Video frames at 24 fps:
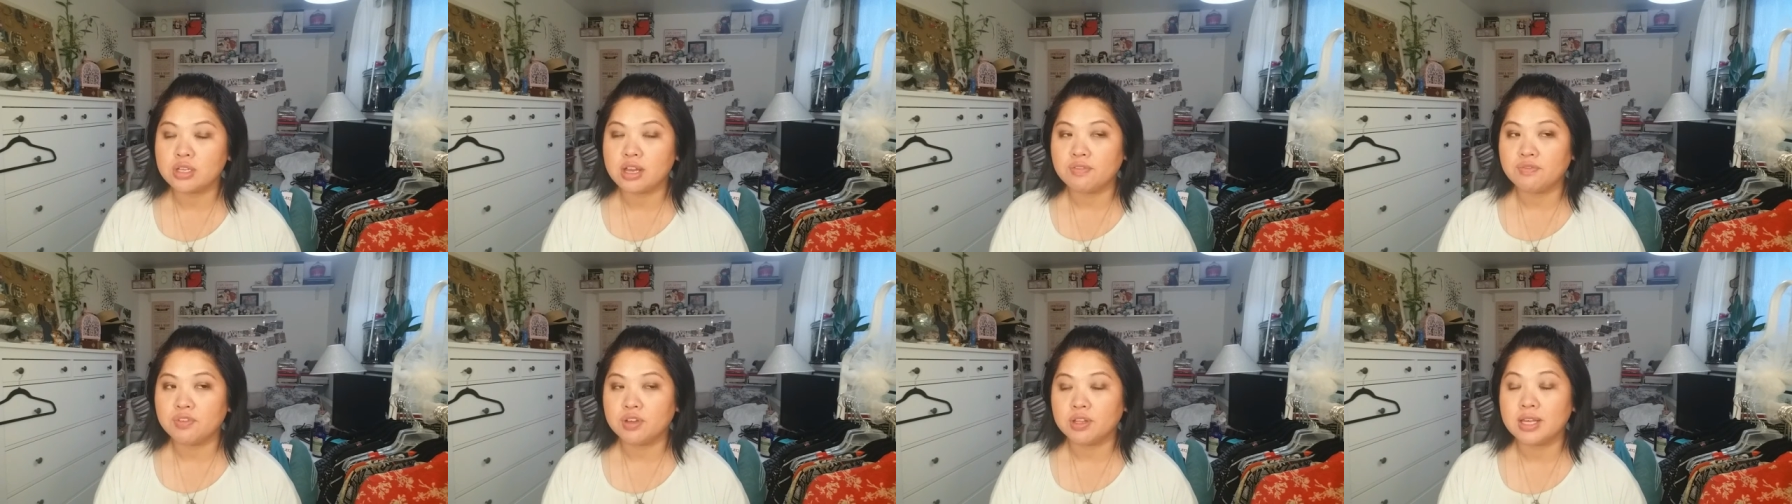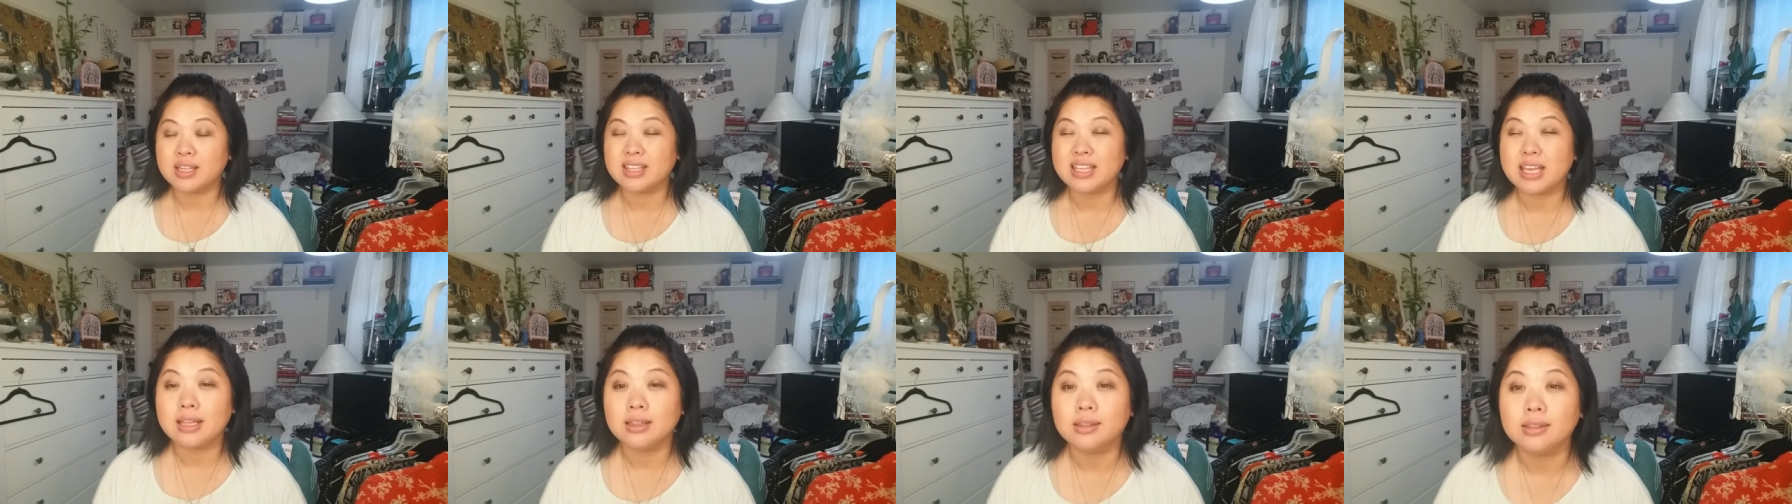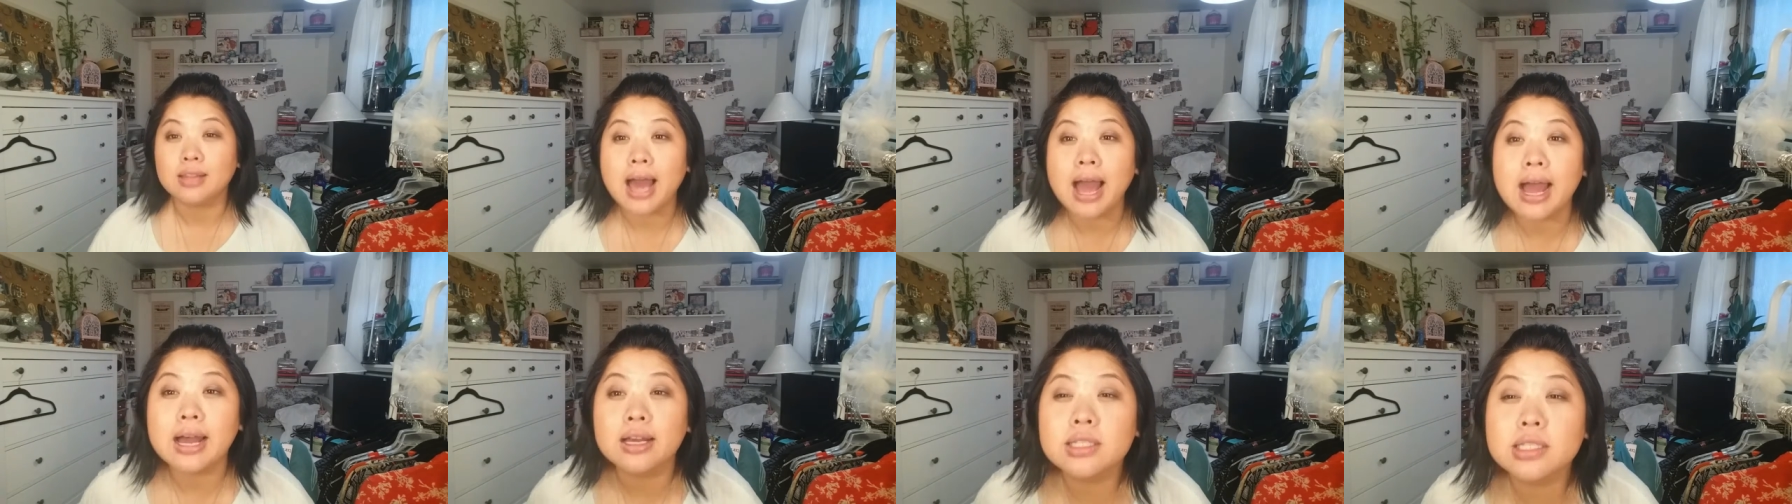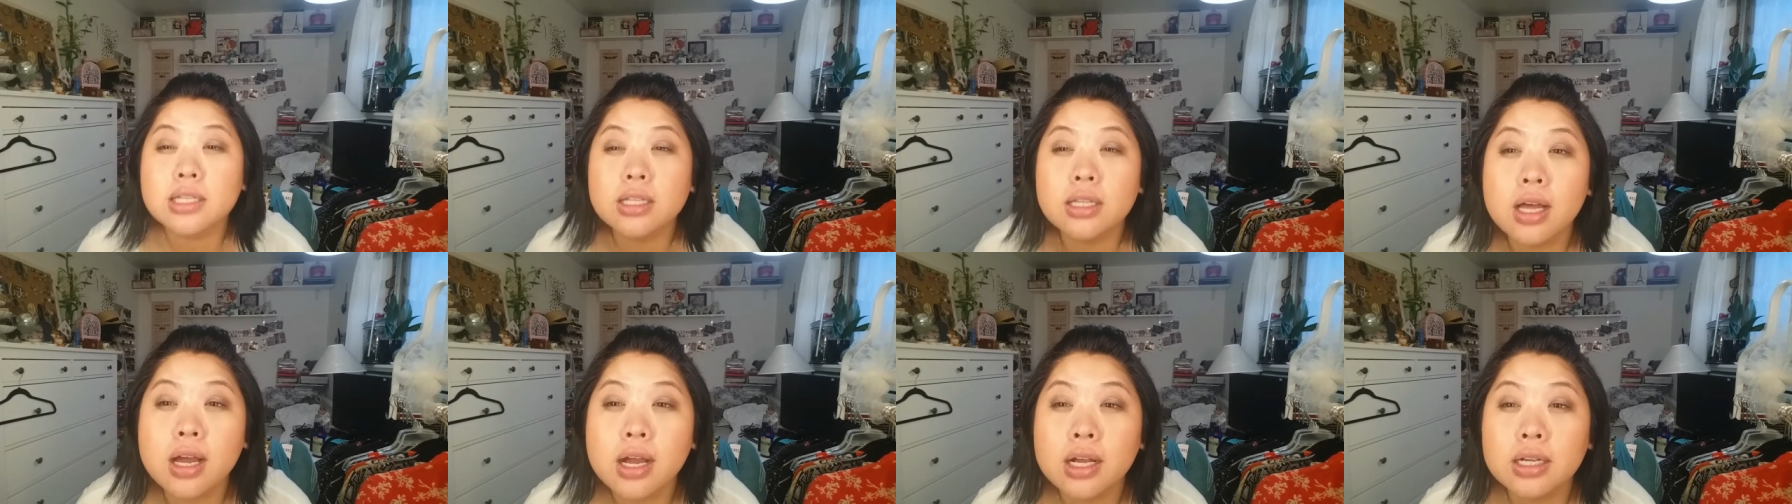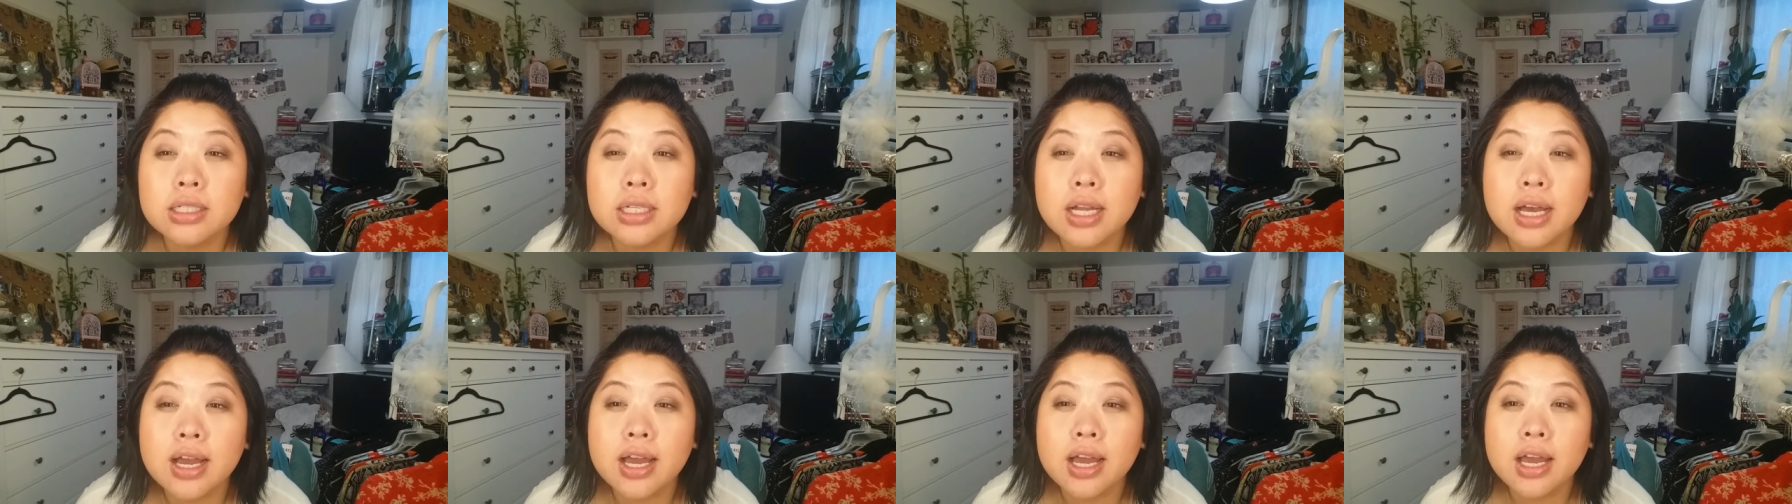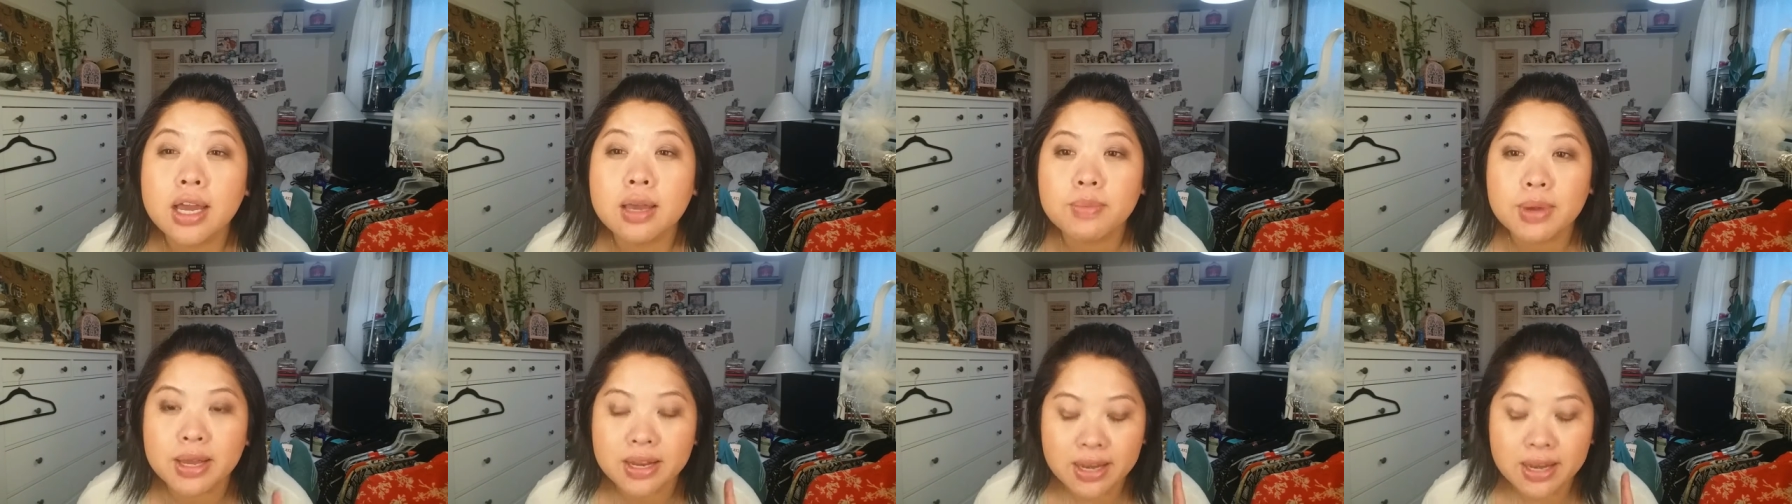I feel like they last a long time.